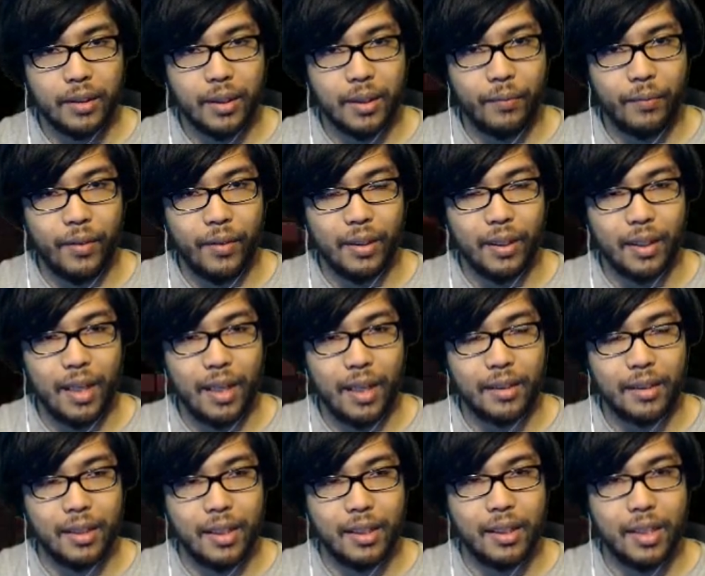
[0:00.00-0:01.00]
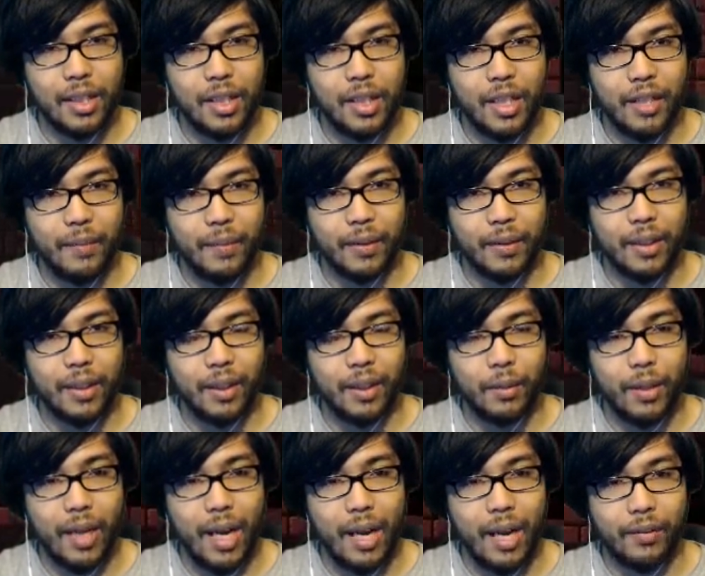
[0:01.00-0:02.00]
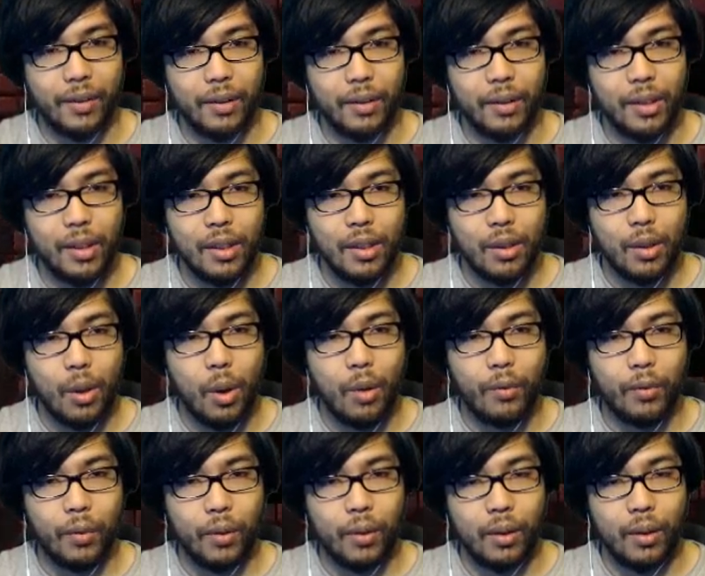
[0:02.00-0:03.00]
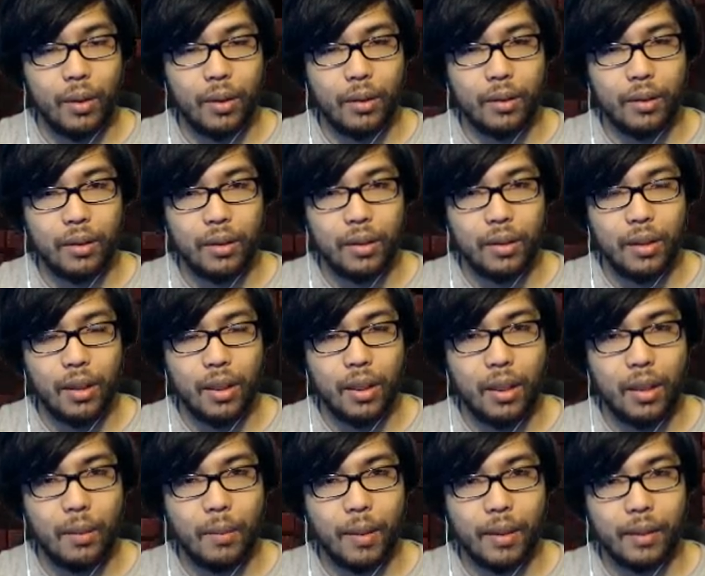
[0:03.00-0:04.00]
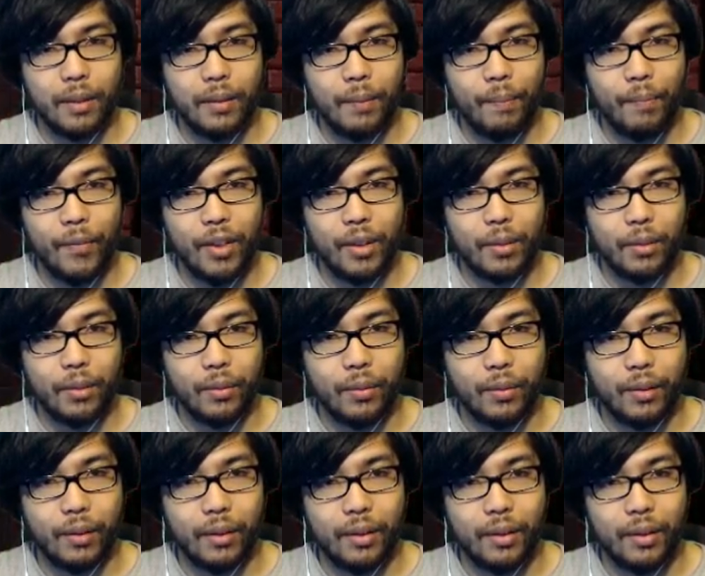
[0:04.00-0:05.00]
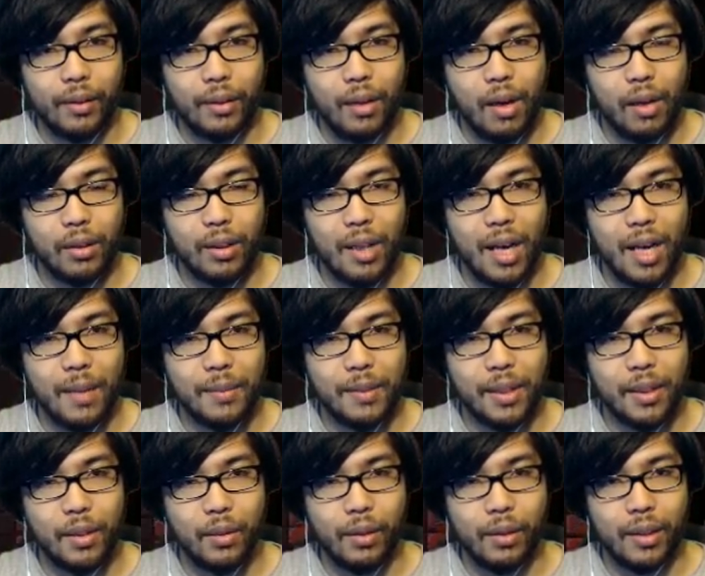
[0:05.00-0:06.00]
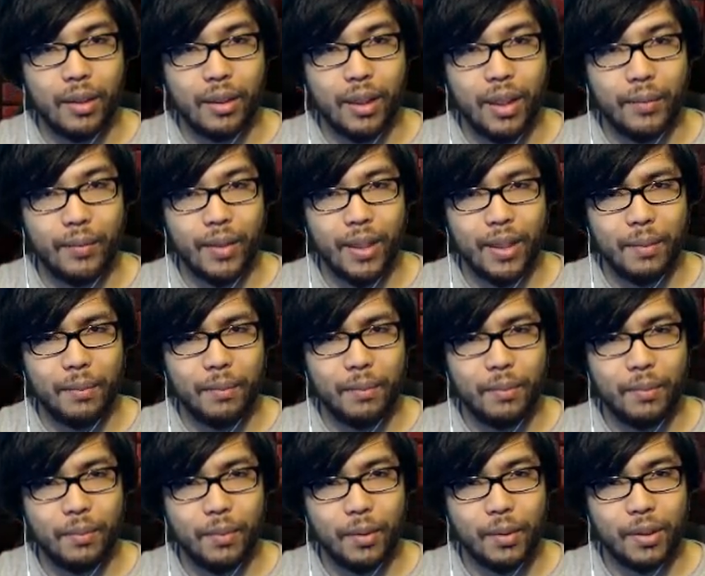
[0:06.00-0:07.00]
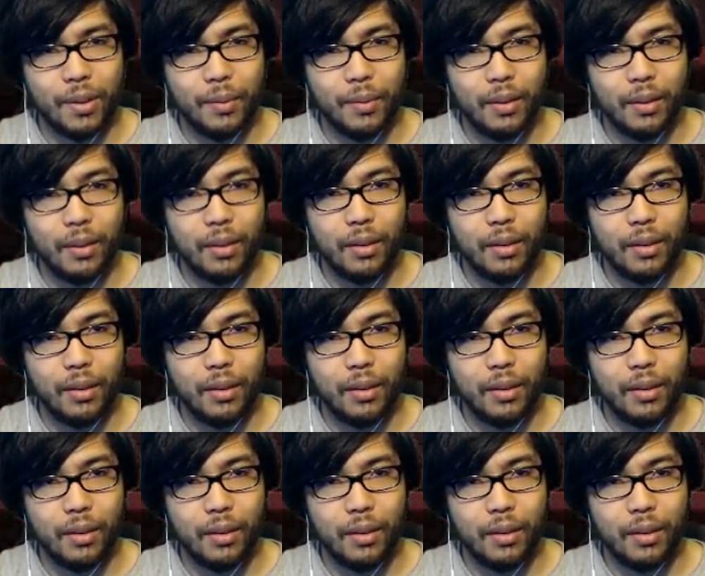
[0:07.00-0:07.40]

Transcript: I'm feeling like it's an achievement thing where you have to overall, like, you know, all the items that you collect give to him or something.